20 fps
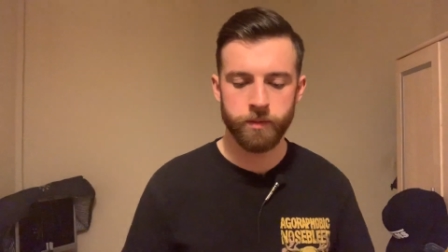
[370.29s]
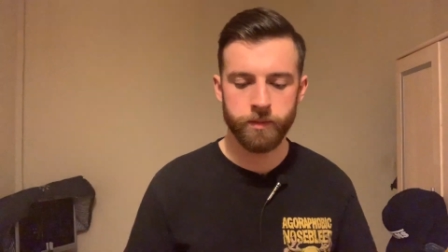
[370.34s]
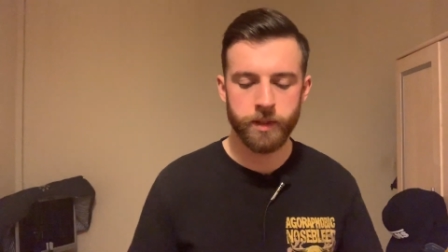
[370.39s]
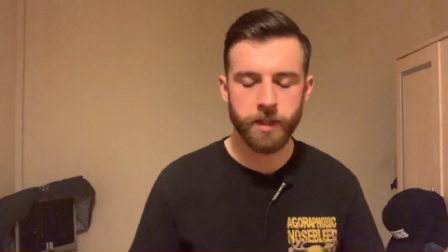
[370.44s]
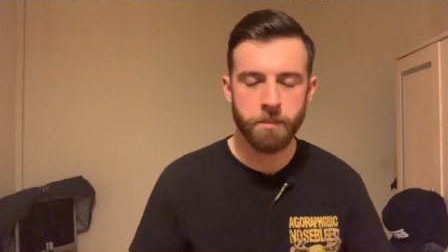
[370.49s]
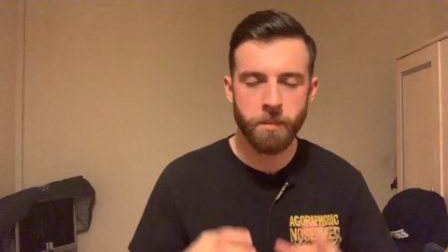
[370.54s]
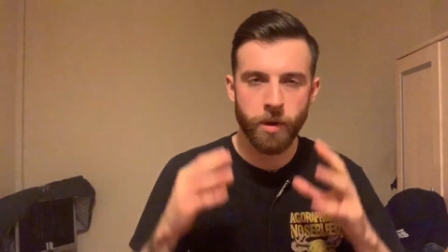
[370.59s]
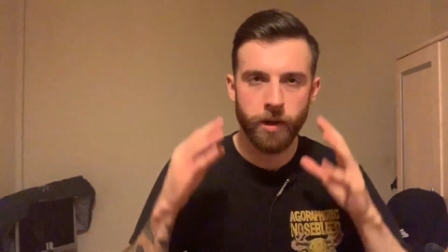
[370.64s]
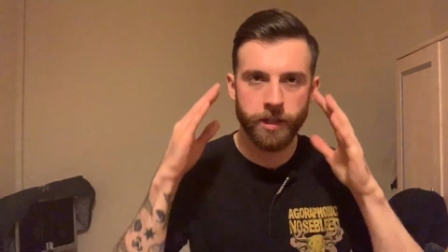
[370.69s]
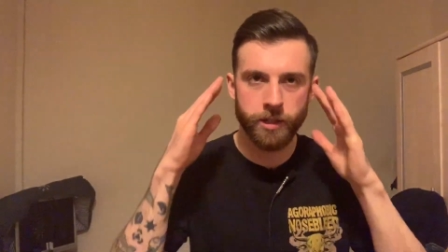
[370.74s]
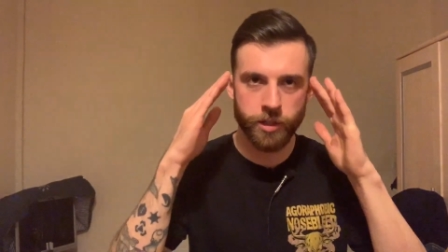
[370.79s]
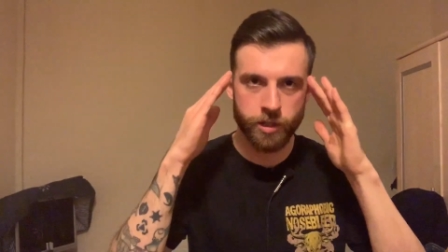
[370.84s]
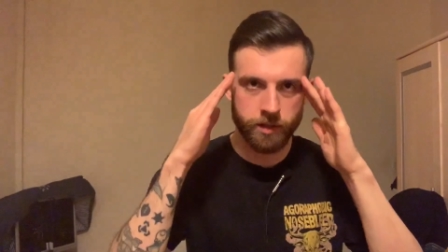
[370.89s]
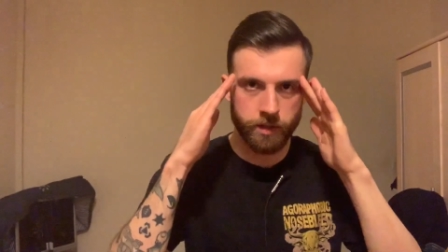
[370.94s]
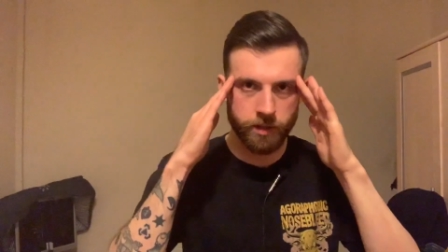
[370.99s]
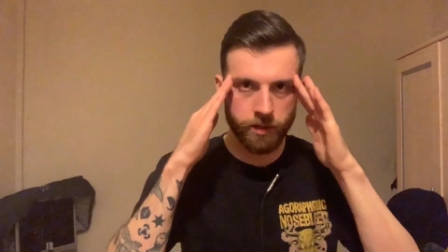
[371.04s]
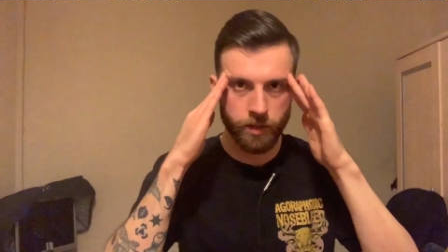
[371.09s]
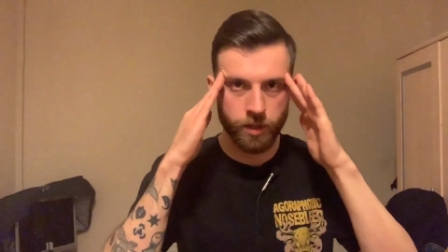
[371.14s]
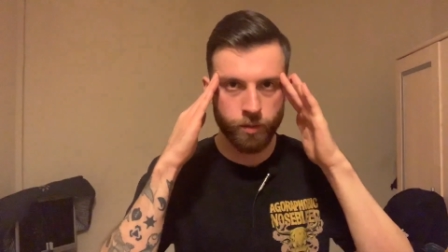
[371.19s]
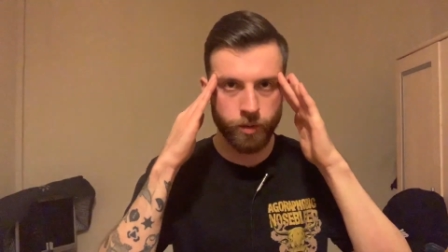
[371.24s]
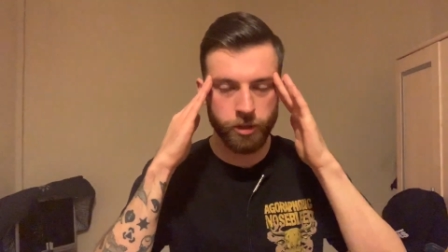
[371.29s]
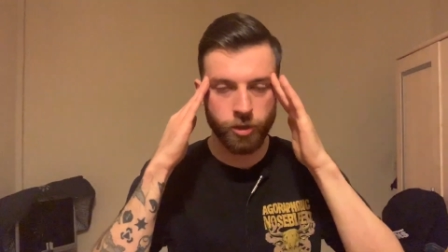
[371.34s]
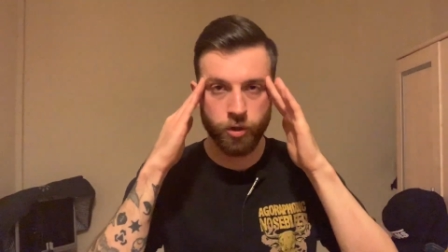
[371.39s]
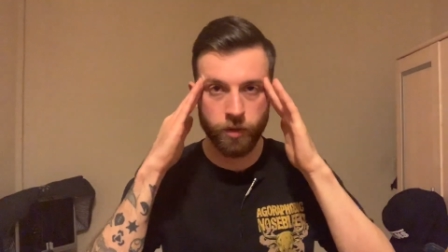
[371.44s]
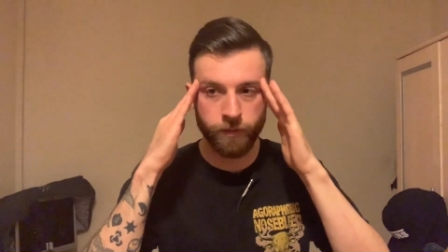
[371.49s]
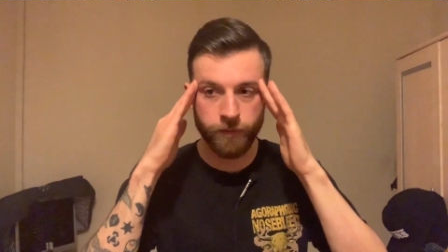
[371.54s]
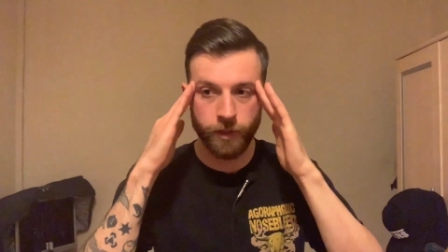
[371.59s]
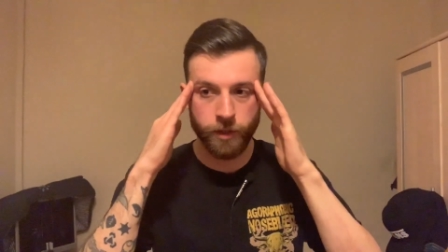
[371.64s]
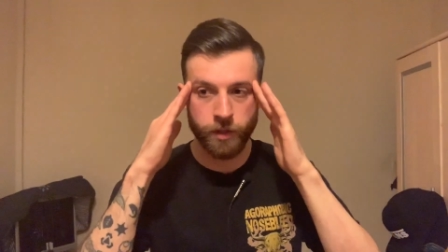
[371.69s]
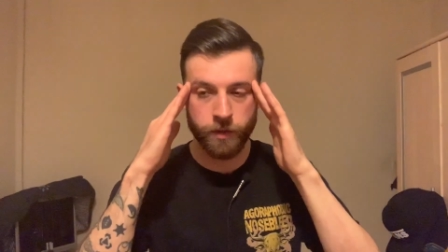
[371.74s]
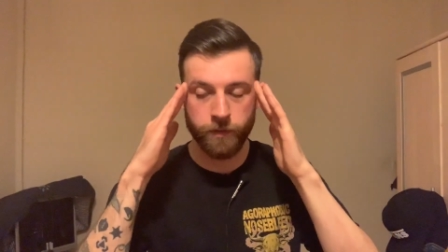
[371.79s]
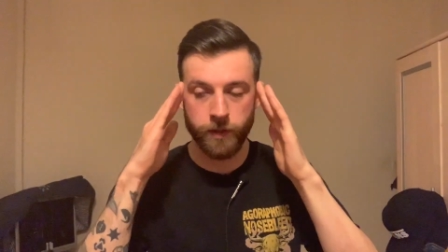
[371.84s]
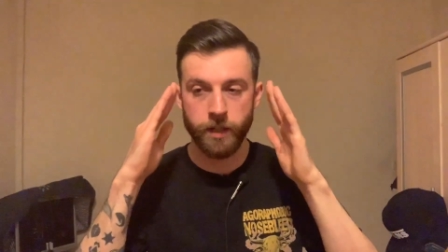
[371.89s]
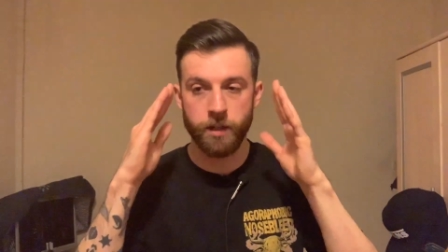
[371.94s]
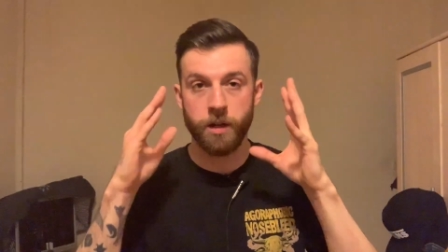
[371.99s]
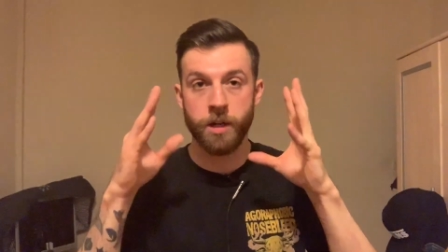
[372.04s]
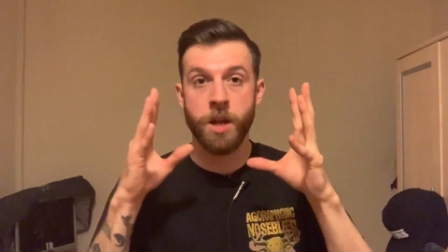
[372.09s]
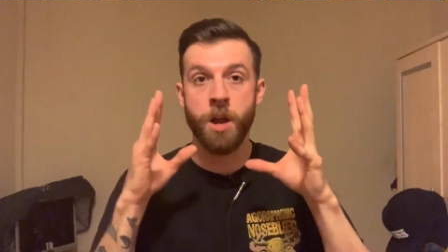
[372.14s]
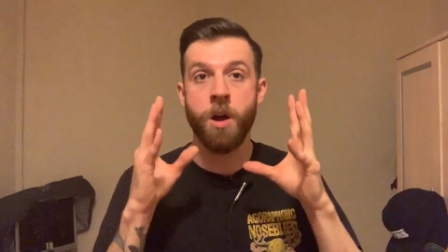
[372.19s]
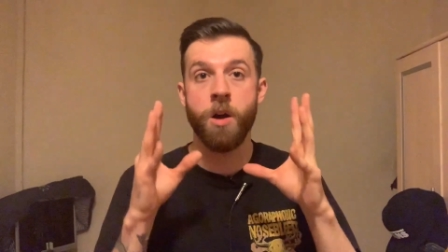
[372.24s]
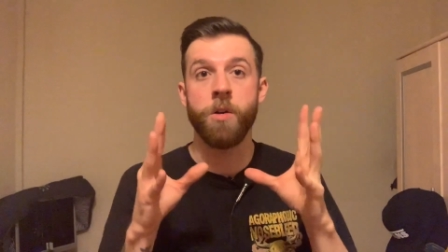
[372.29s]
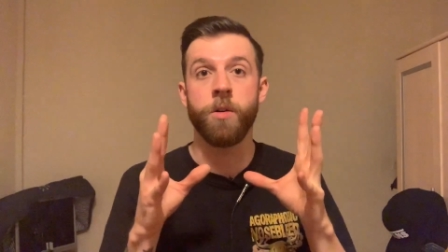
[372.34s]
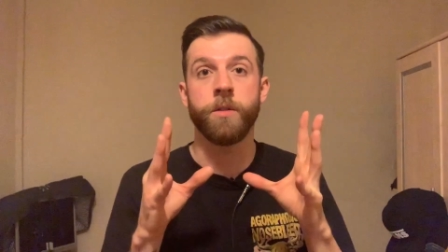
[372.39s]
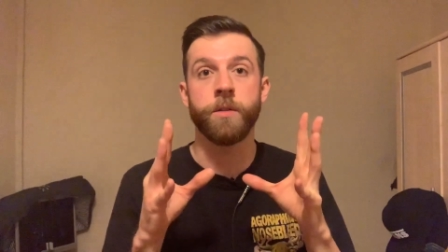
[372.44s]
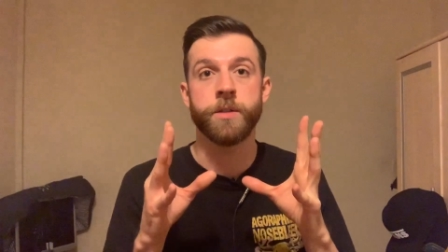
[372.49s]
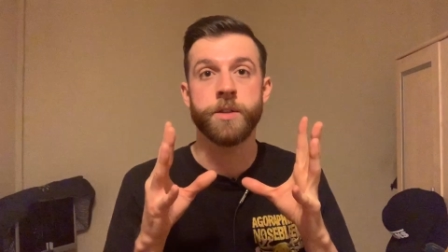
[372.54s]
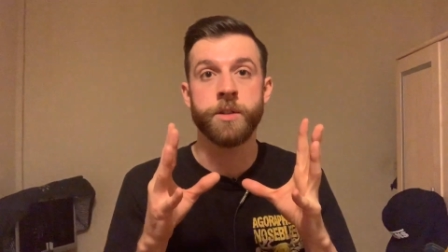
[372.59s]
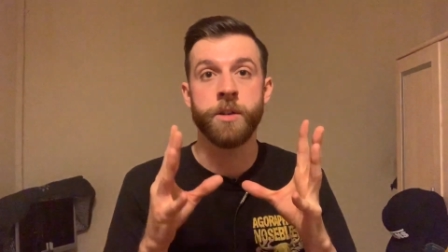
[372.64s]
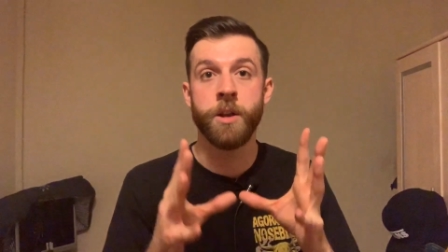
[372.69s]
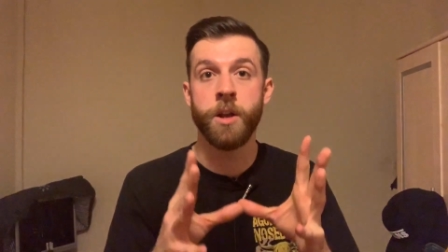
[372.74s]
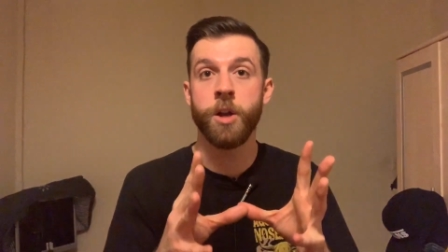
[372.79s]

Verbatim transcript: Your mind just doesn't switch off, you just think, I can't